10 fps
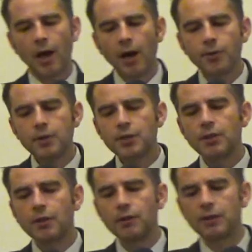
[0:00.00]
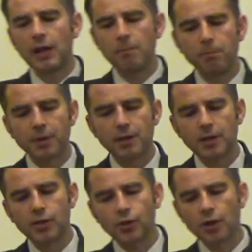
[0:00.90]
How does the
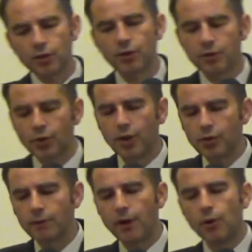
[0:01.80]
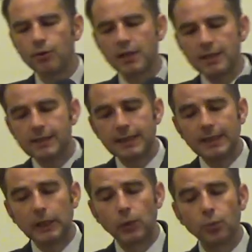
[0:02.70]
contemporary church, the church of our day,
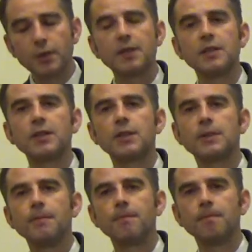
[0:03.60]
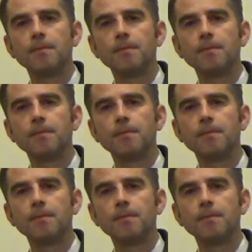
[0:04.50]
deal with this?